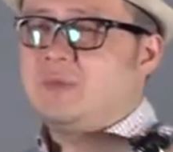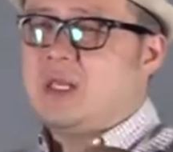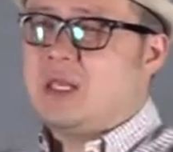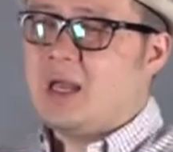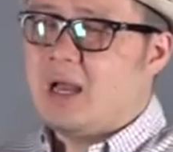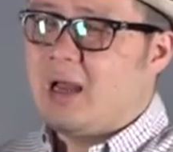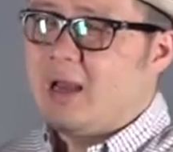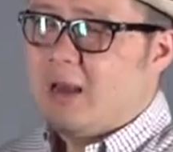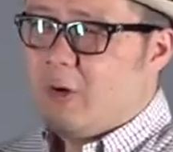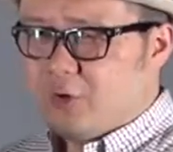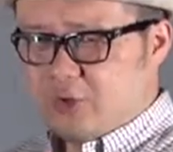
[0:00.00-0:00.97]
the uh,
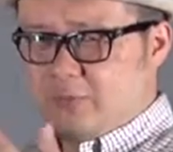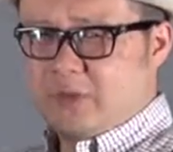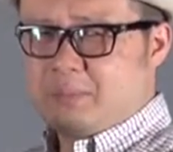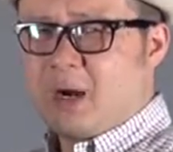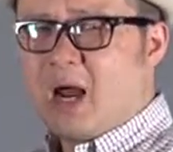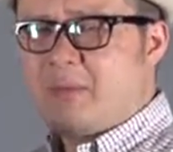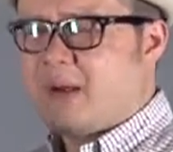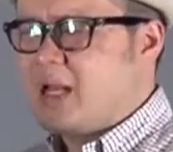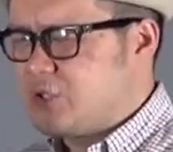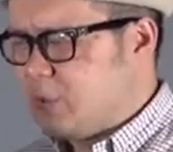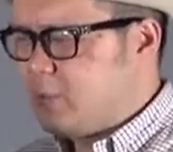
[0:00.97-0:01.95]
also supplied
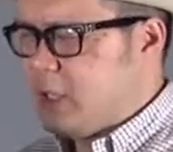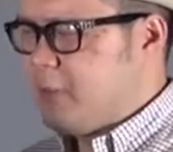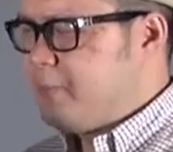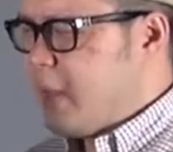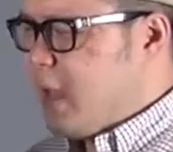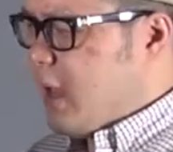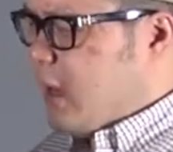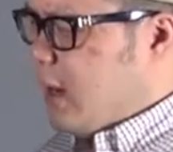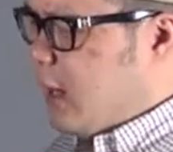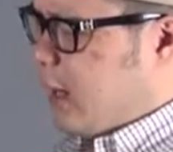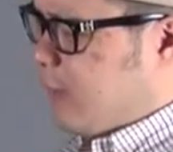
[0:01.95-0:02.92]
by Sony.
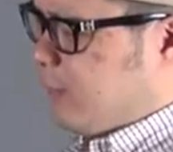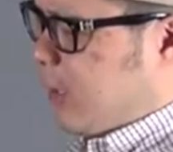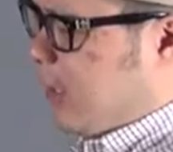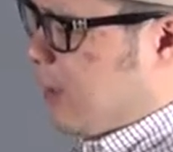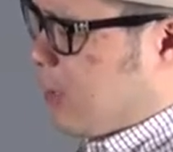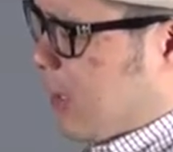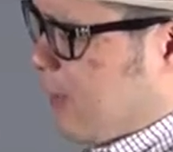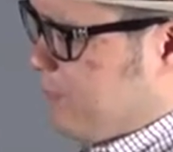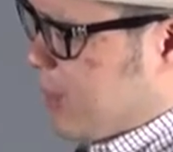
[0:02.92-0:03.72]
And uh, okay,